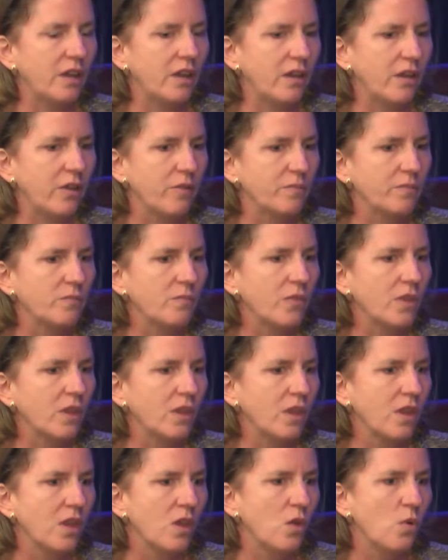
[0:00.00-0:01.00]

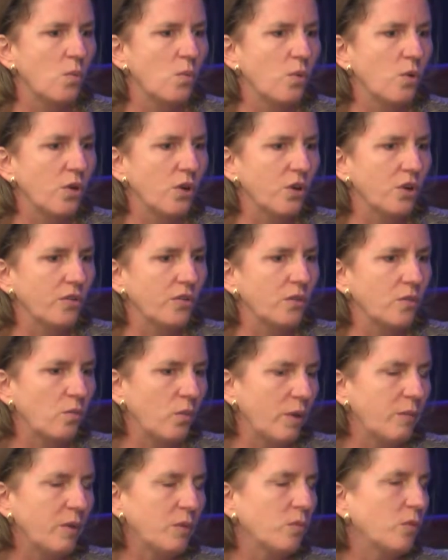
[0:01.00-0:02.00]
that
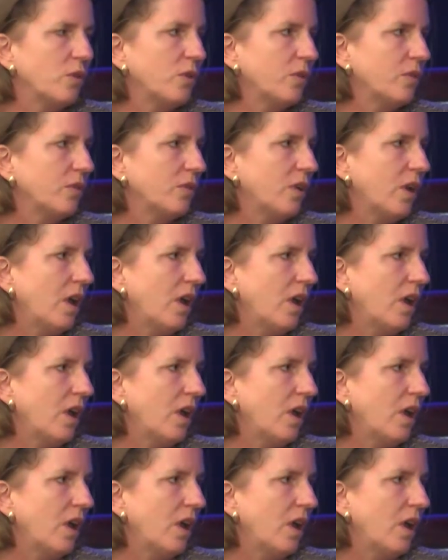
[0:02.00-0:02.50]
women were